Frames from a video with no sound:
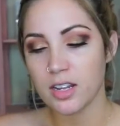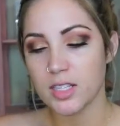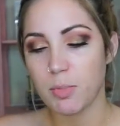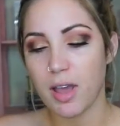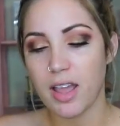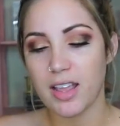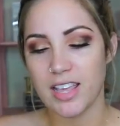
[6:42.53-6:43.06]
It's
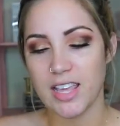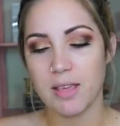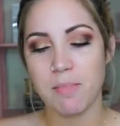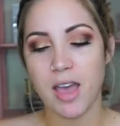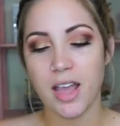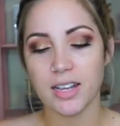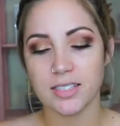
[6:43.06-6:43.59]
by
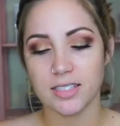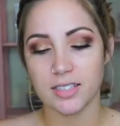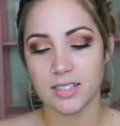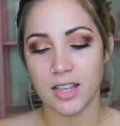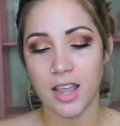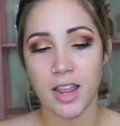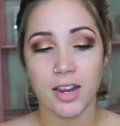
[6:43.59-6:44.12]
Emax
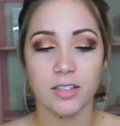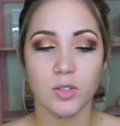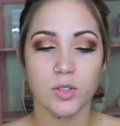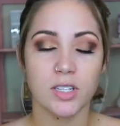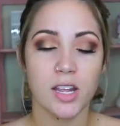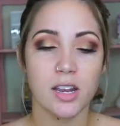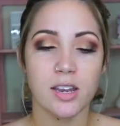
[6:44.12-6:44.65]
Design, so
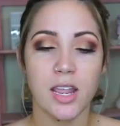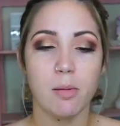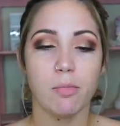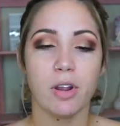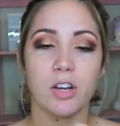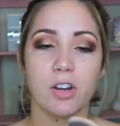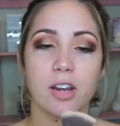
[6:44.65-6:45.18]
it's not name
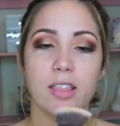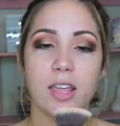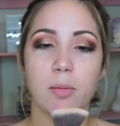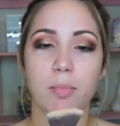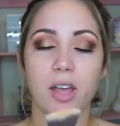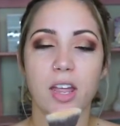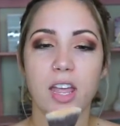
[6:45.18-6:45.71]
brand or
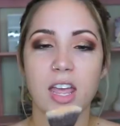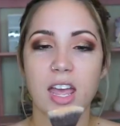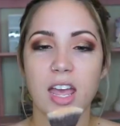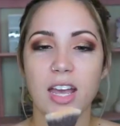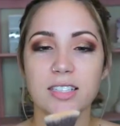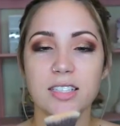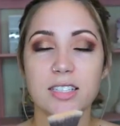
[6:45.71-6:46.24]
anything, but
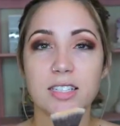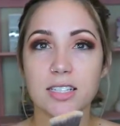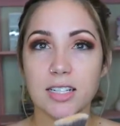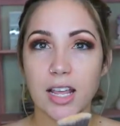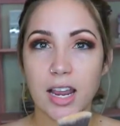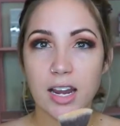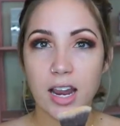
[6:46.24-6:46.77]
it has a
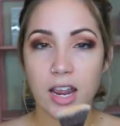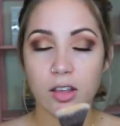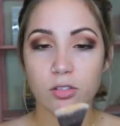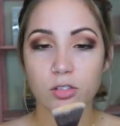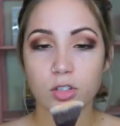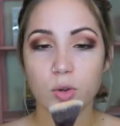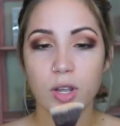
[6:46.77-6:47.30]
slight
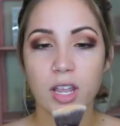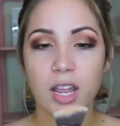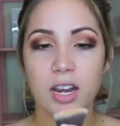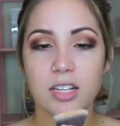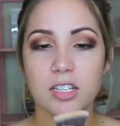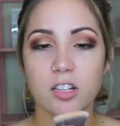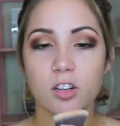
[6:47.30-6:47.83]
angle to it, and
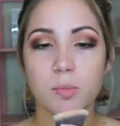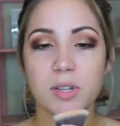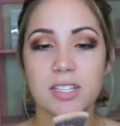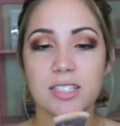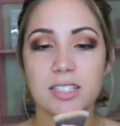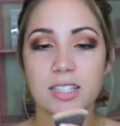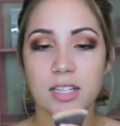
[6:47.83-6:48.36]
it's a little
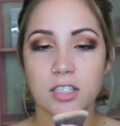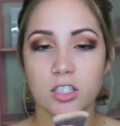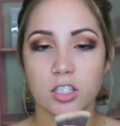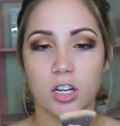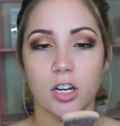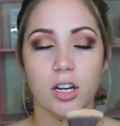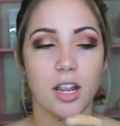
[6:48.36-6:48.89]
bit
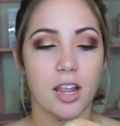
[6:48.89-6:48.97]
denser,